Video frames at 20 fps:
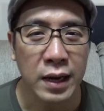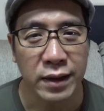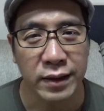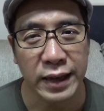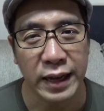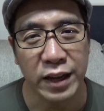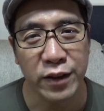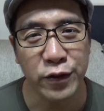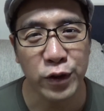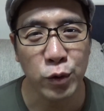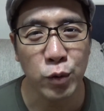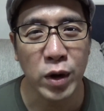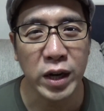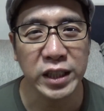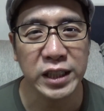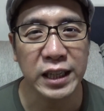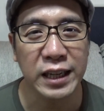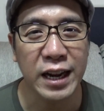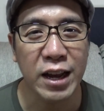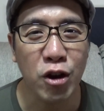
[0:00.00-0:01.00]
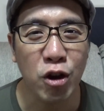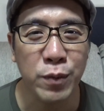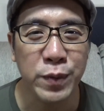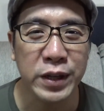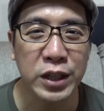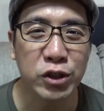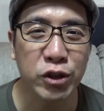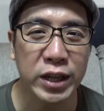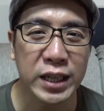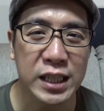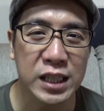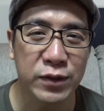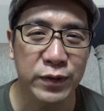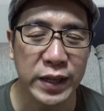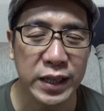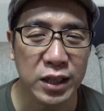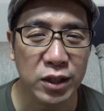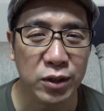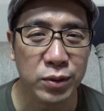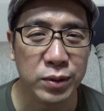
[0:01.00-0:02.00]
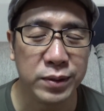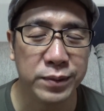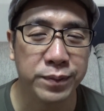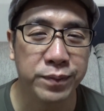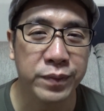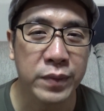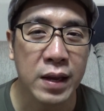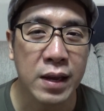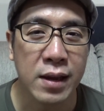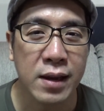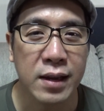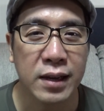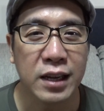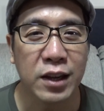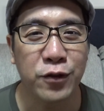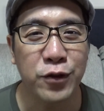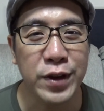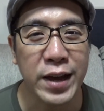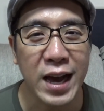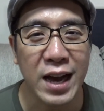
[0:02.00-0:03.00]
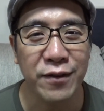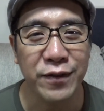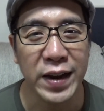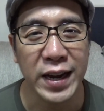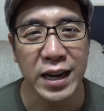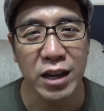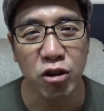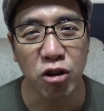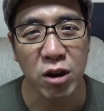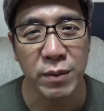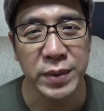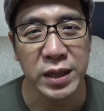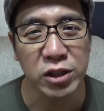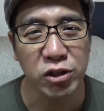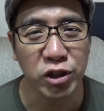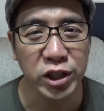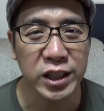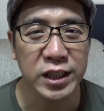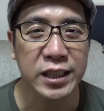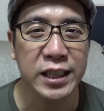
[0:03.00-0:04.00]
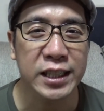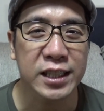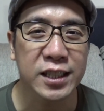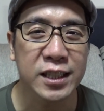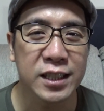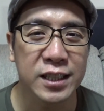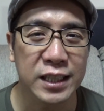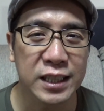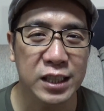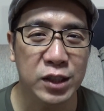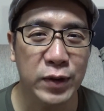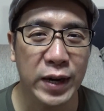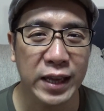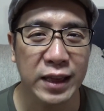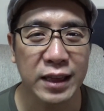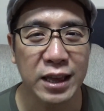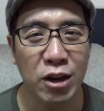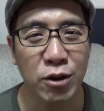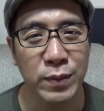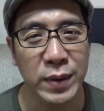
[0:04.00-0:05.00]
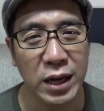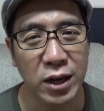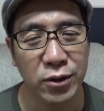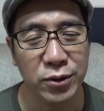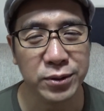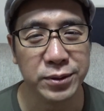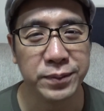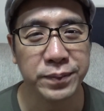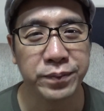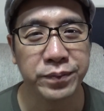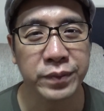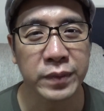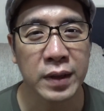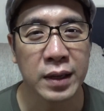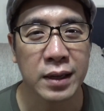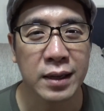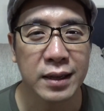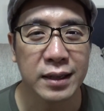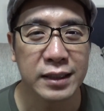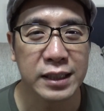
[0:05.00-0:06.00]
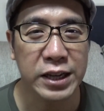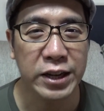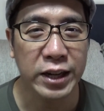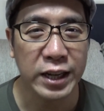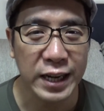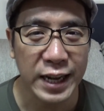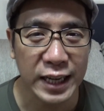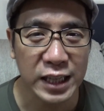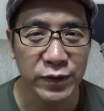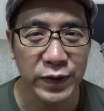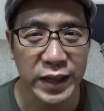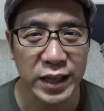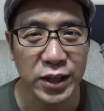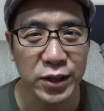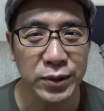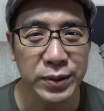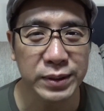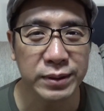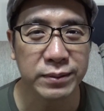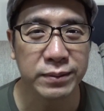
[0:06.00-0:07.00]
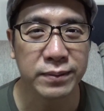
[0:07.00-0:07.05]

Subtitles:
Thank you for watching, and I hope you enjoyed this video. If you have any comments or suggestions, just write them down below. See you in the next video.